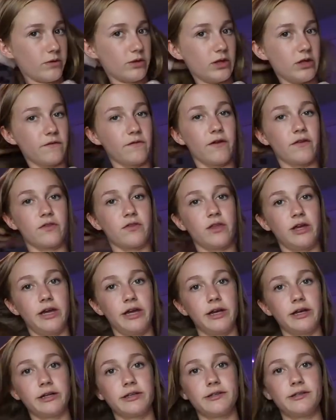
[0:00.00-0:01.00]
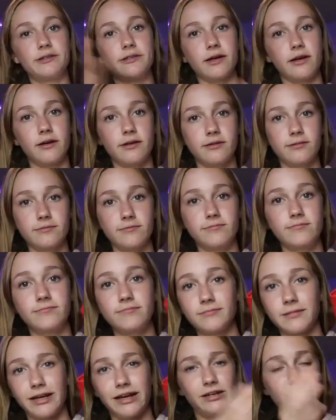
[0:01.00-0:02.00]
with different things, and
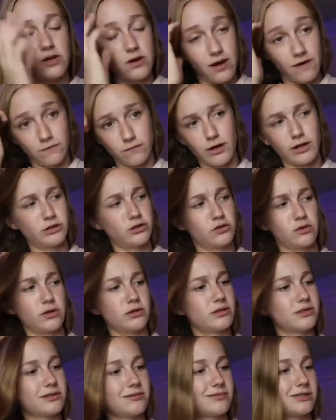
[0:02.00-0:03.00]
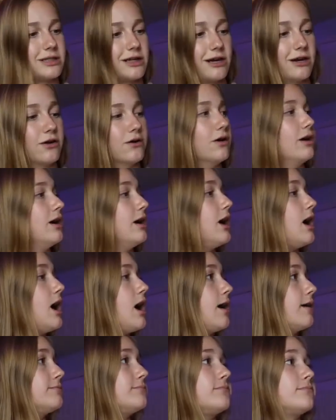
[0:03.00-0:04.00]
I don't have red shorts, so
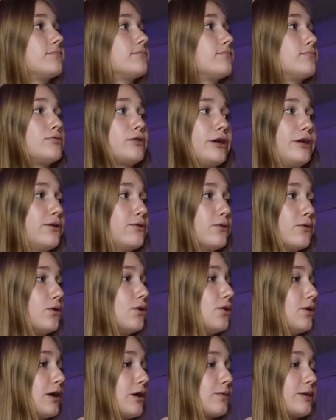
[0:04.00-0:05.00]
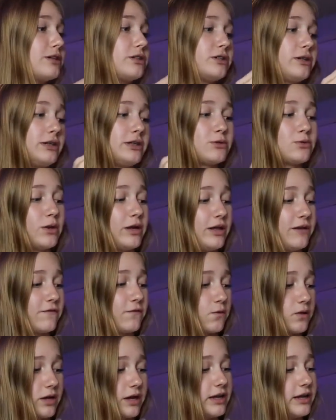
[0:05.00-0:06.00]
pretty cool. Originally
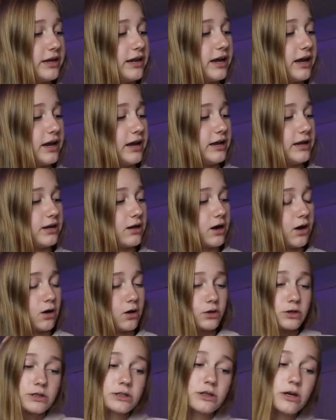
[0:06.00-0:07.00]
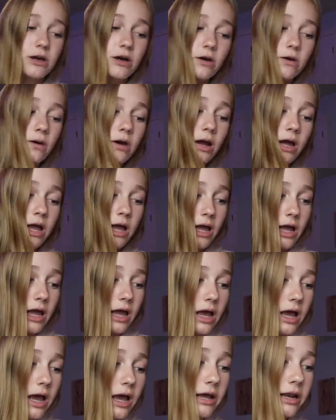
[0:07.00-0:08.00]
$24.99 also,
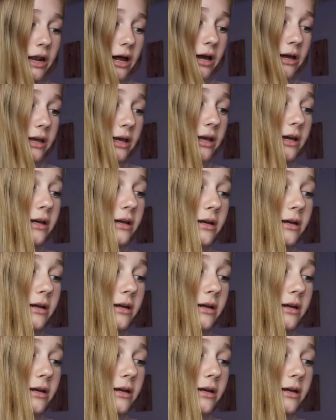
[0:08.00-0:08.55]
and I